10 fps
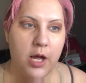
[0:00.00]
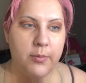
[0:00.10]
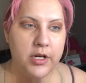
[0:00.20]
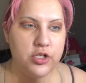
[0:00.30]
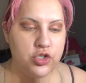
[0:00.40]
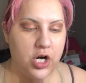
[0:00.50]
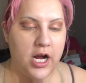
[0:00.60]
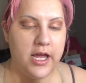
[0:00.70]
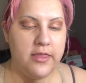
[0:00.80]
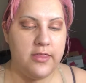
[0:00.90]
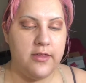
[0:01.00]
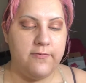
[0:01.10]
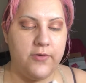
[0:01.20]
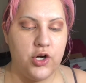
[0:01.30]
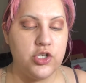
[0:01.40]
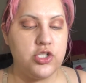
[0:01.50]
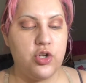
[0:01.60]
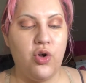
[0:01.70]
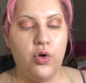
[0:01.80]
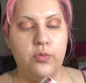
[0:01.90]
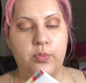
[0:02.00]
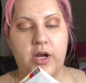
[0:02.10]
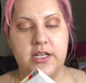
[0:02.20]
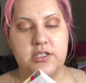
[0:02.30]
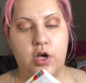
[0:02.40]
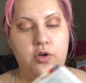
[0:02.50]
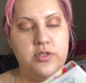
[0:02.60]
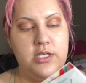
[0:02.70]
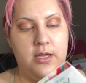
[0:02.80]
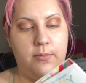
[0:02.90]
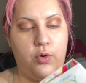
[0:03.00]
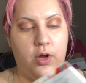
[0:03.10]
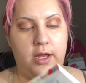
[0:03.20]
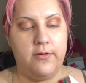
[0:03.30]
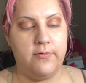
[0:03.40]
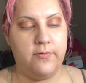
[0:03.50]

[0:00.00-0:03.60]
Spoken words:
I'm going to try the first Cold Press Jose Moran